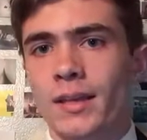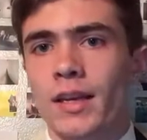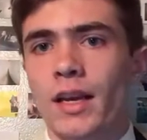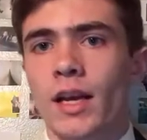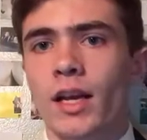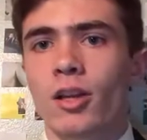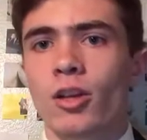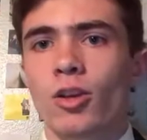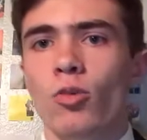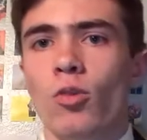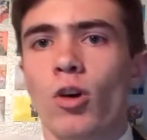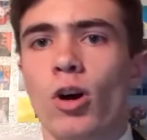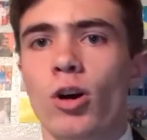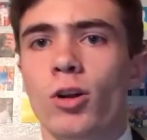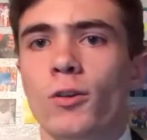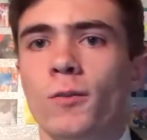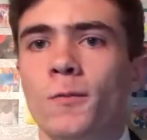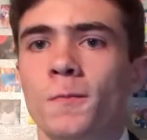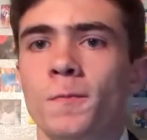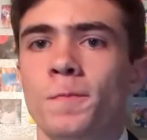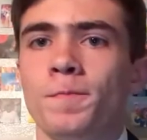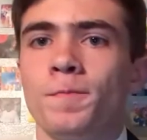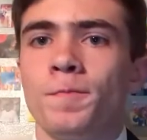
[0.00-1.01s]
Hello
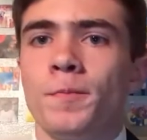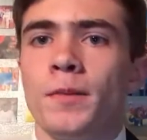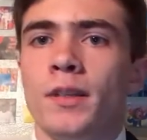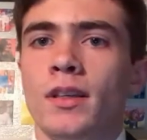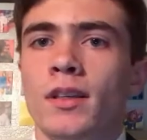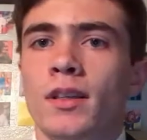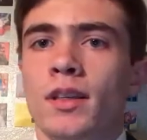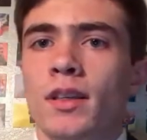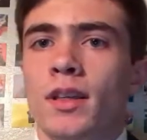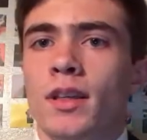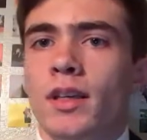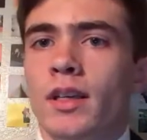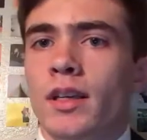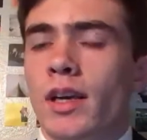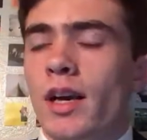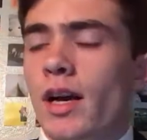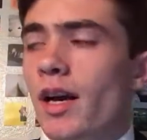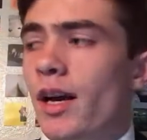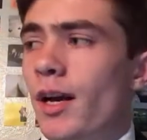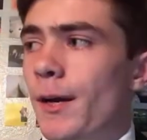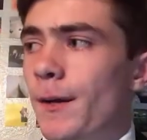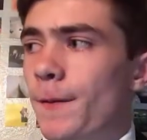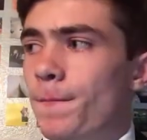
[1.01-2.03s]
all.
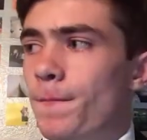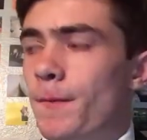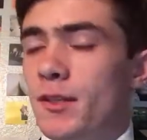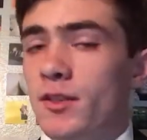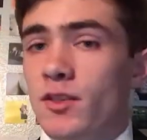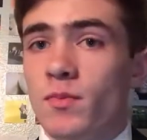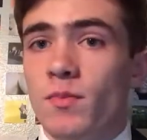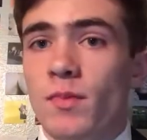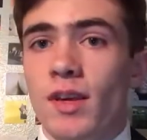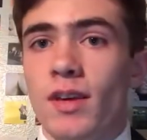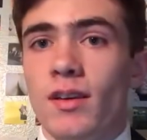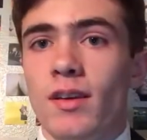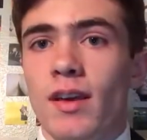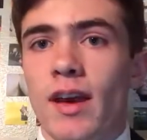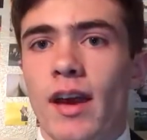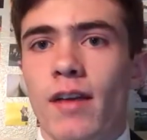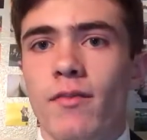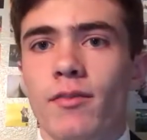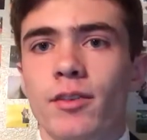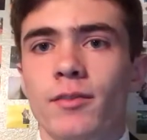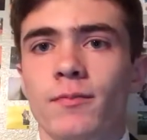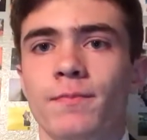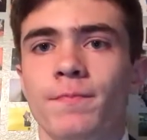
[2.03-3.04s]
Uh, this is me,
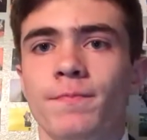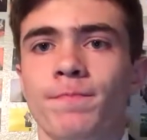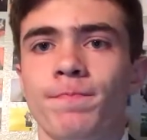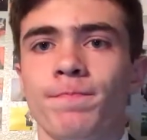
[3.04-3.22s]
Gavin.